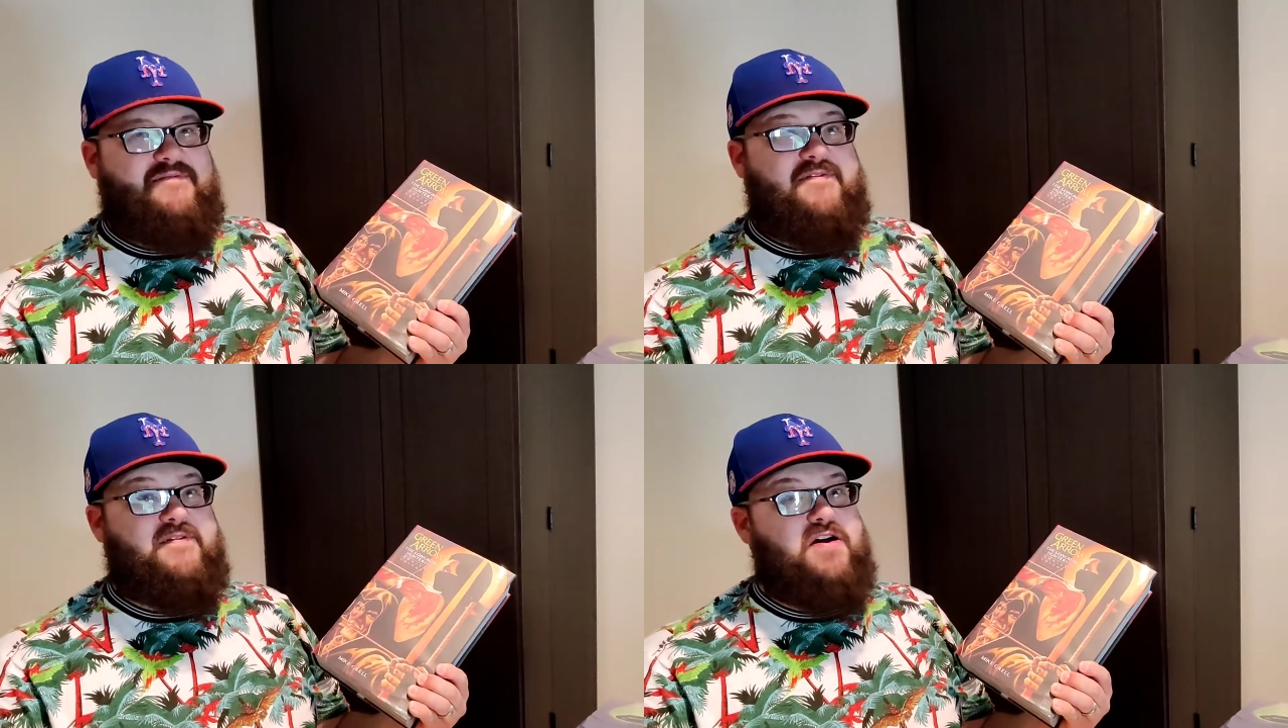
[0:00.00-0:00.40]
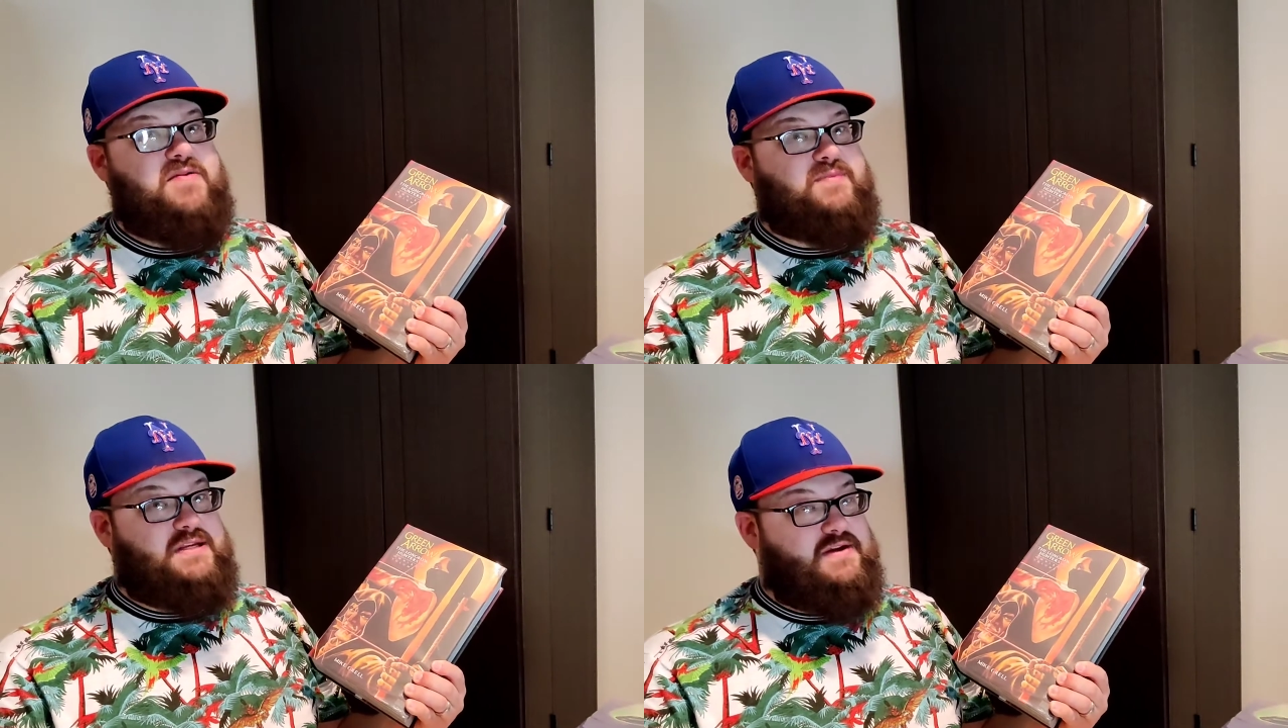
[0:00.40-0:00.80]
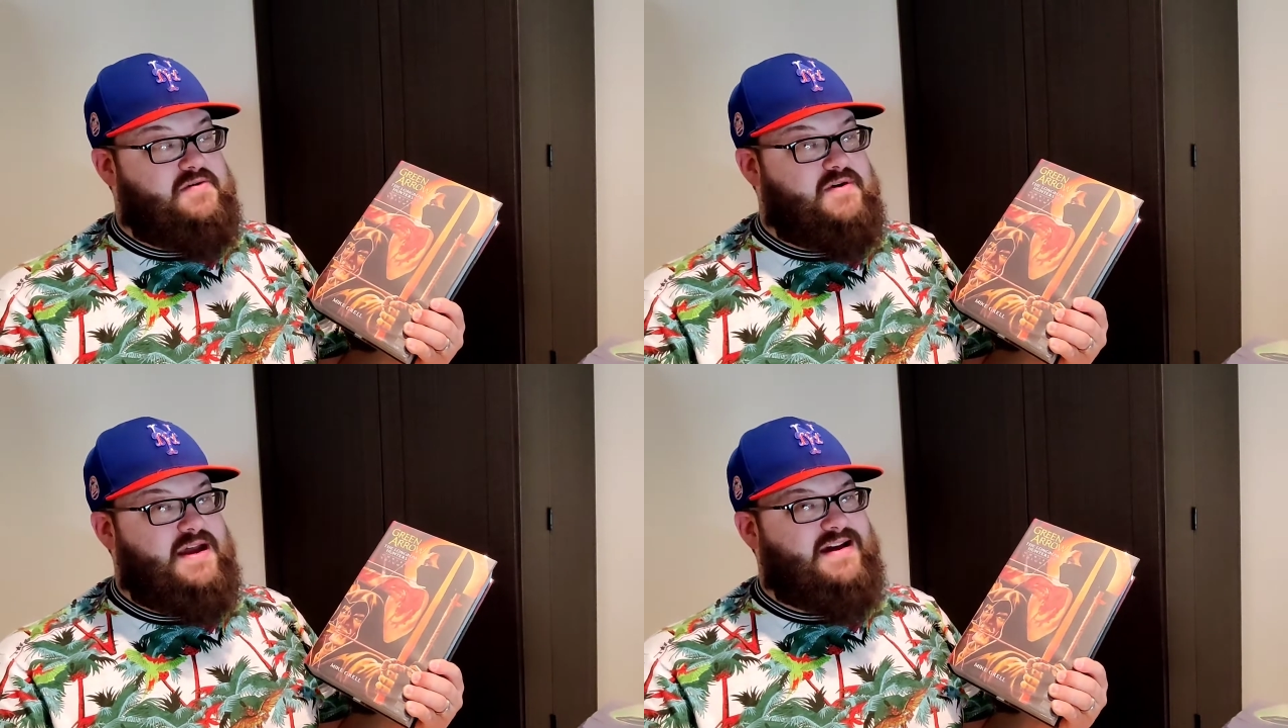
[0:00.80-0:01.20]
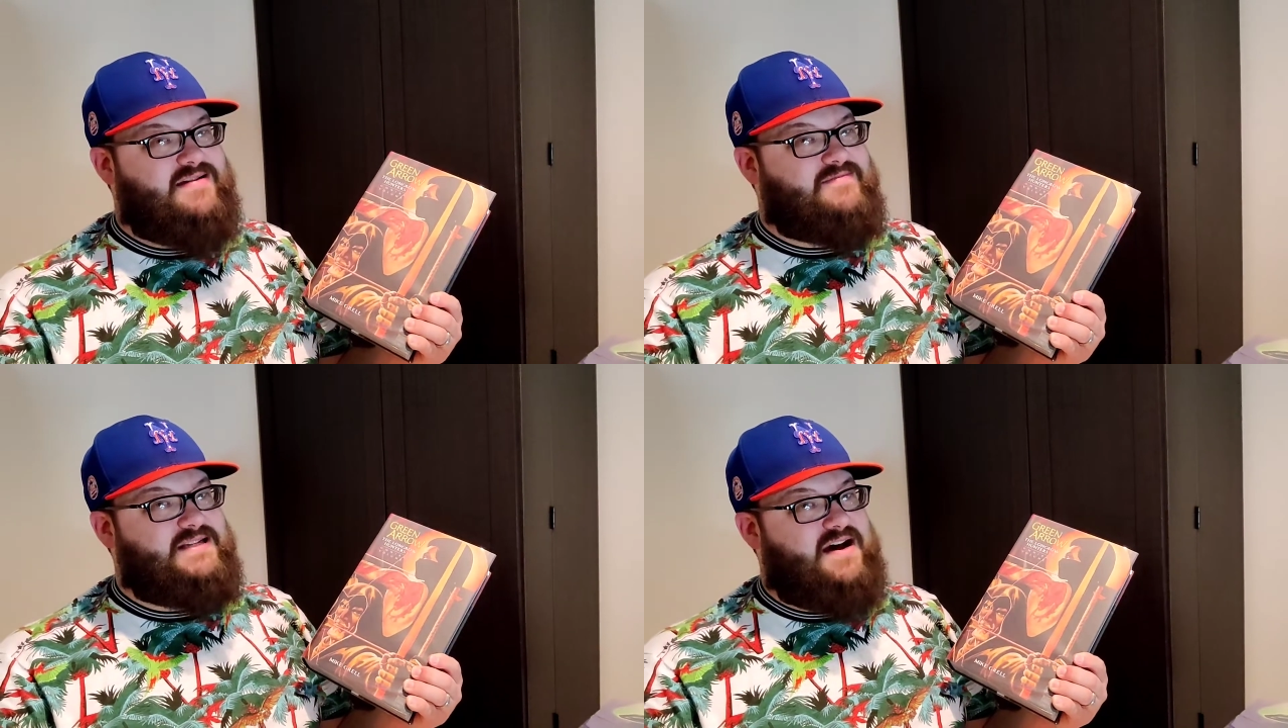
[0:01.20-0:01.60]
for Volume 2. It
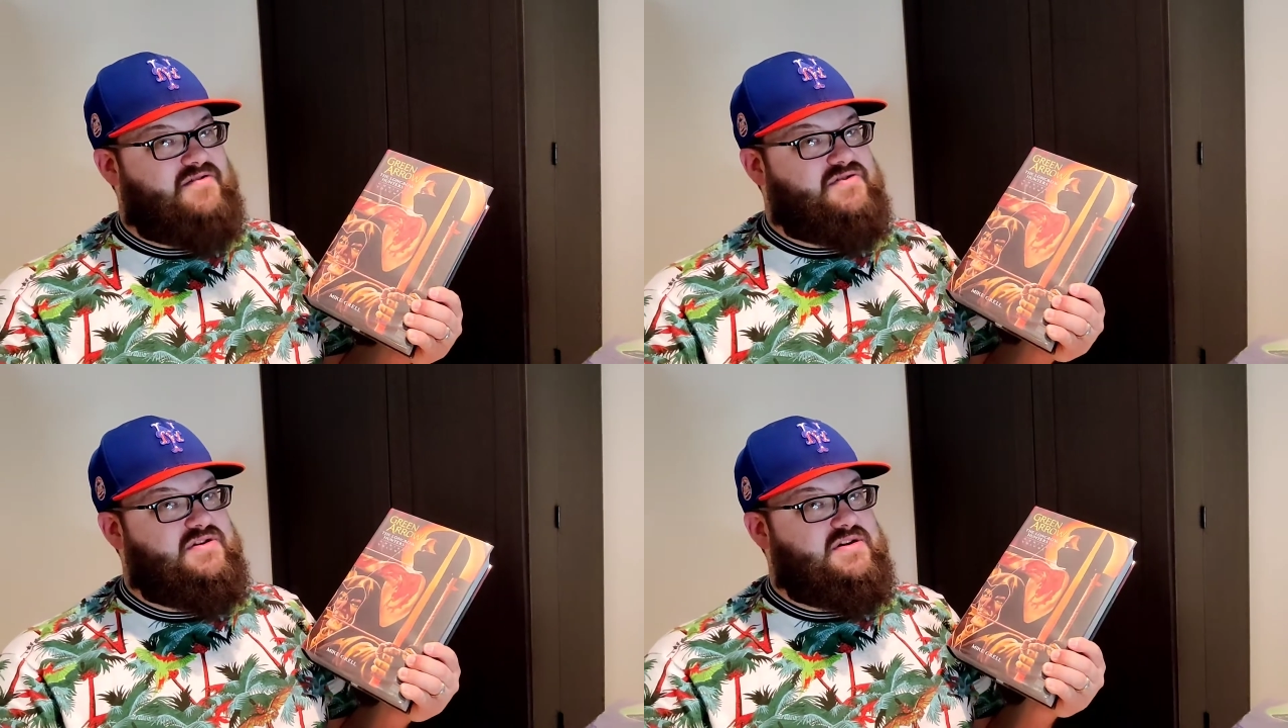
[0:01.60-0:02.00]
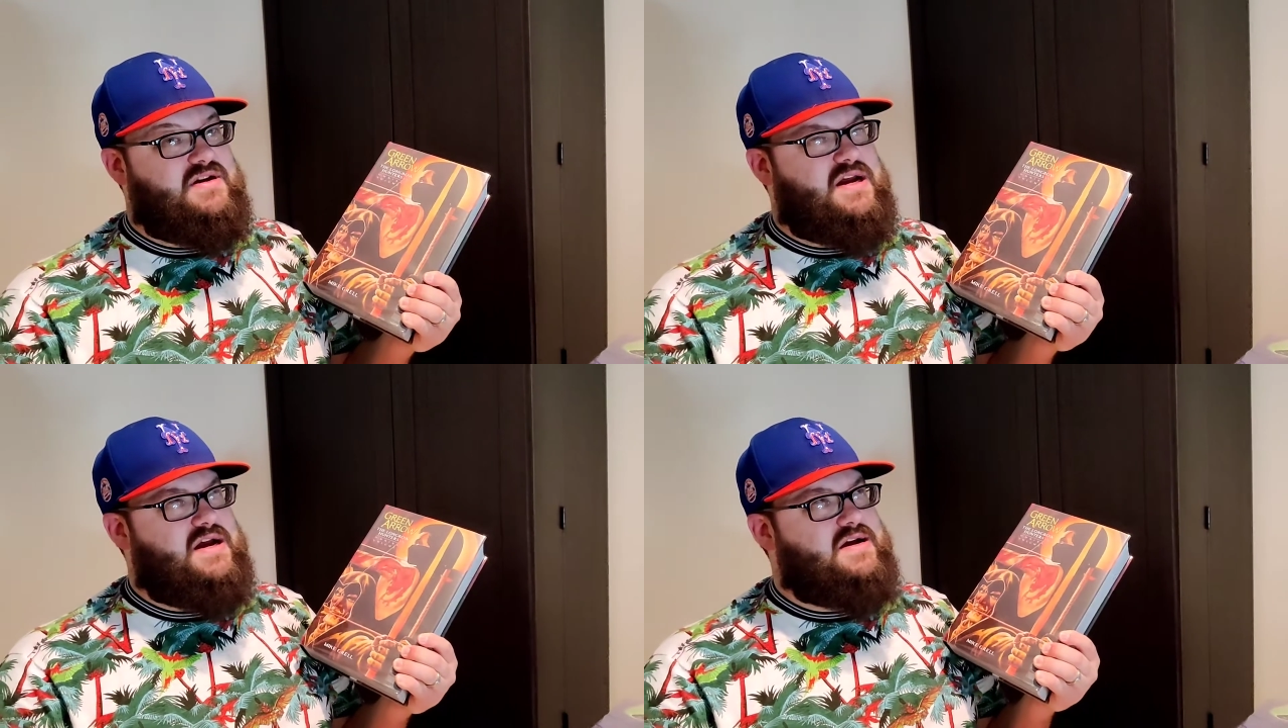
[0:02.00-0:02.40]
comes out in